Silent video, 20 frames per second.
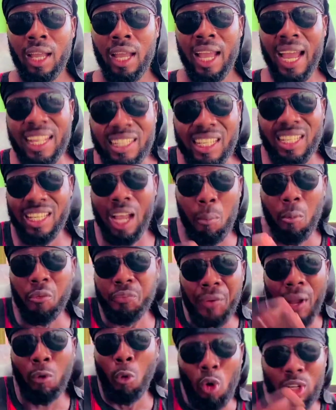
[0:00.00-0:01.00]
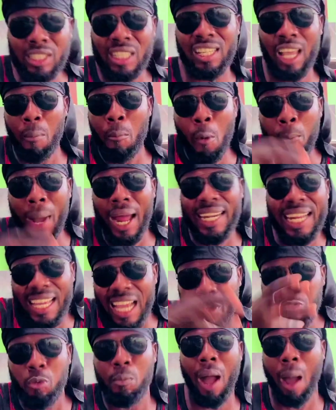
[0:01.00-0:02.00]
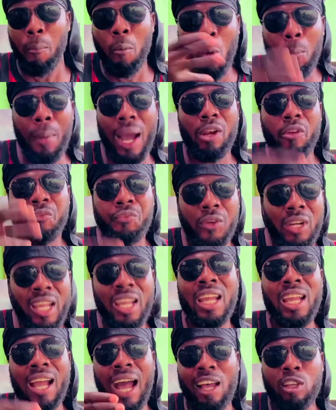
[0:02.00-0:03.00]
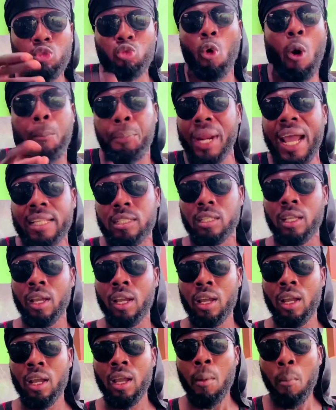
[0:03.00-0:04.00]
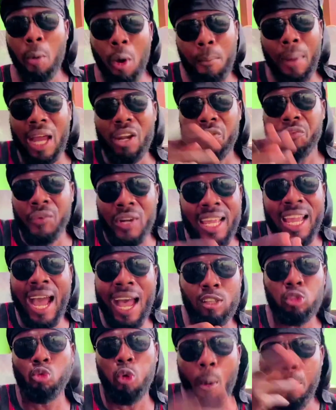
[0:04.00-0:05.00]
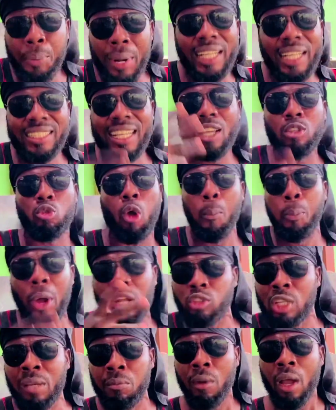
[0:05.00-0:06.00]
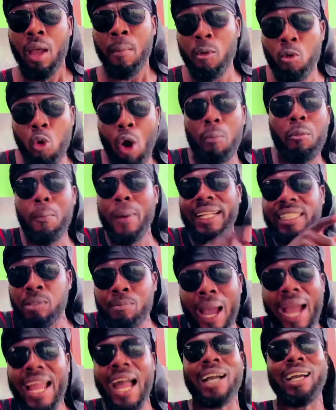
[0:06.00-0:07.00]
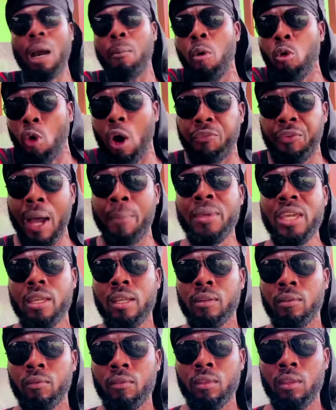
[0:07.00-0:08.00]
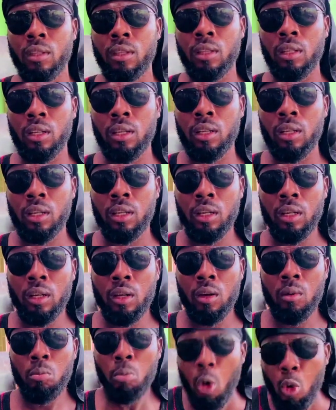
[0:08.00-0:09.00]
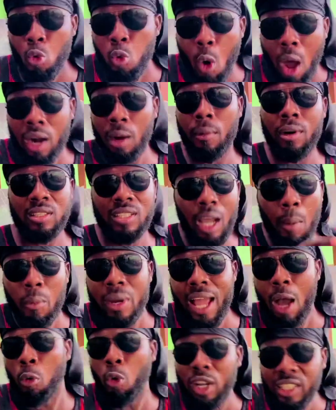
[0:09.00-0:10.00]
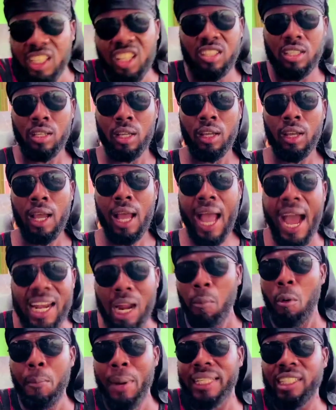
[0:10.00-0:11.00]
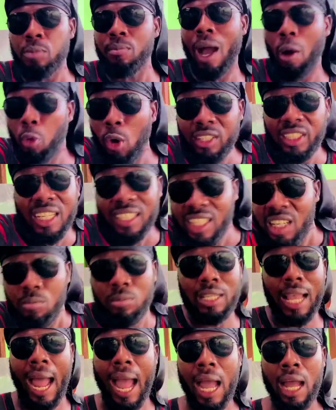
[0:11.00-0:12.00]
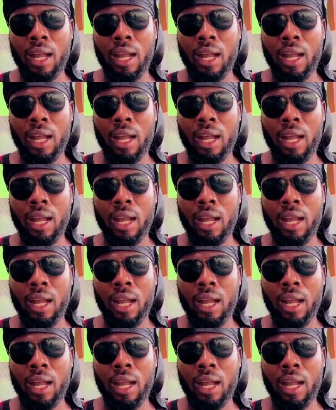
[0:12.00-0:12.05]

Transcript: and tis a mofa coach, some money, my money free hands to operate. More money, free hands to operate. Just support him. We come to bet him. I am coming for Fabi. We go on. We say we are coaches. And I'm bet him. I coach teams. I